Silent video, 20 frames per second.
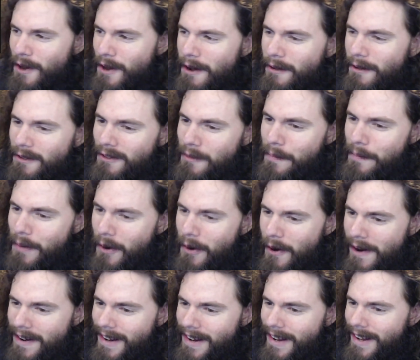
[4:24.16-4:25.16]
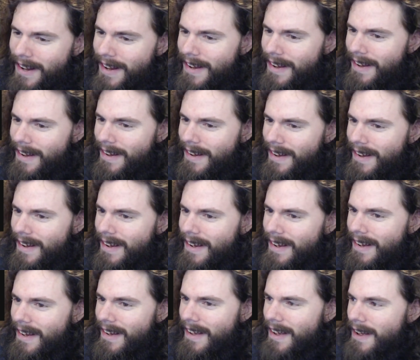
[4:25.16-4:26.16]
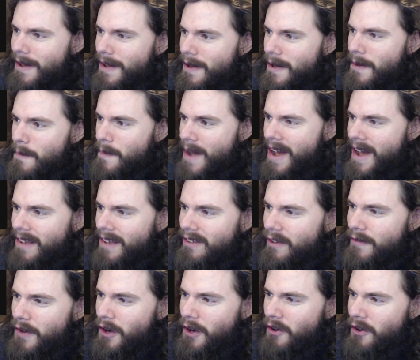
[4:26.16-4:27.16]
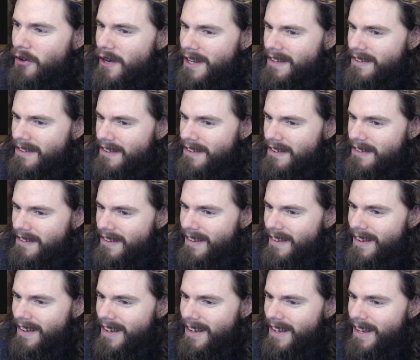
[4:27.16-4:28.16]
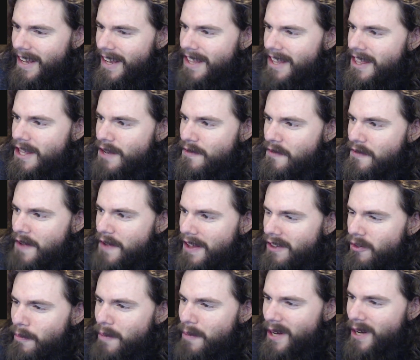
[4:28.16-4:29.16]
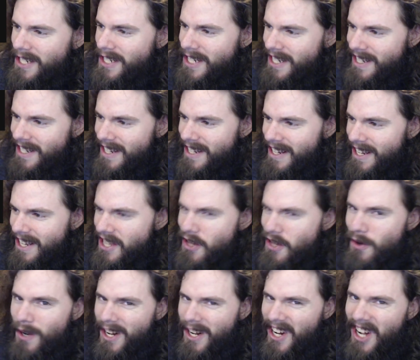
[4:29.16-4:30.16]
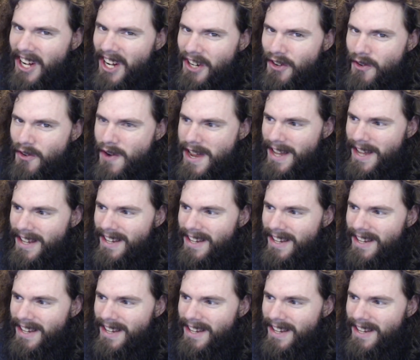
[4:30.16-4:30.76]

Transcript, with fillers: support massive increases in the defense budget in your country,